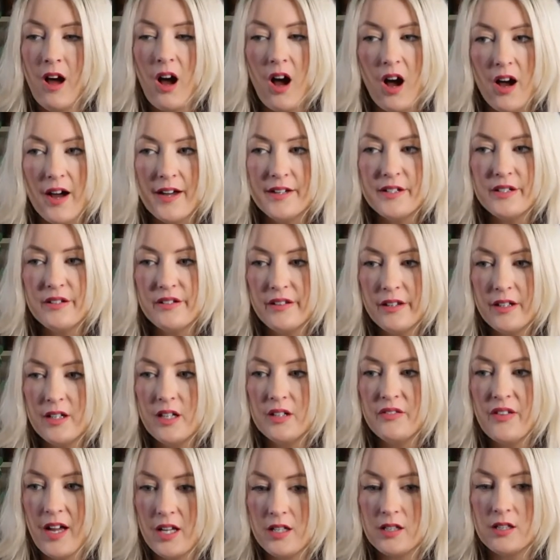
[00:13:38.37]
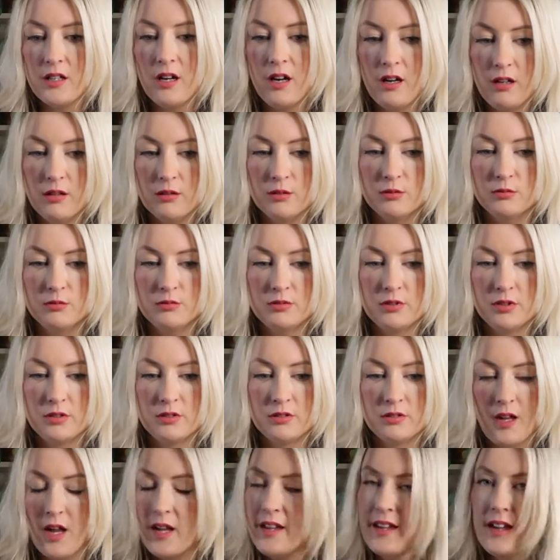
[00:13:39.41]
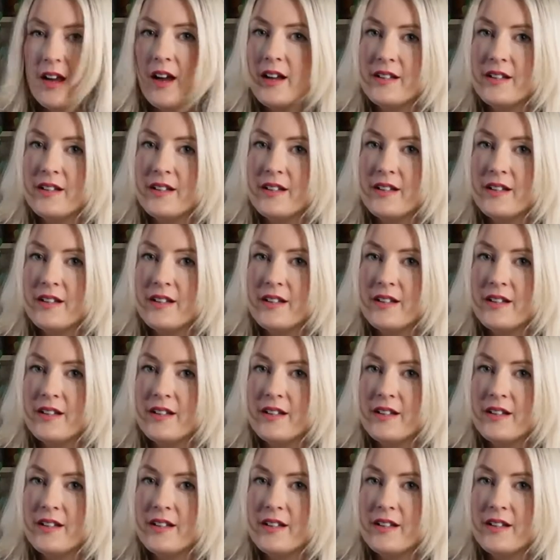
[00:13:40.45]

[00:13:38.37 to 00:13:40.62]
I don't think I've had a cold. Yeah,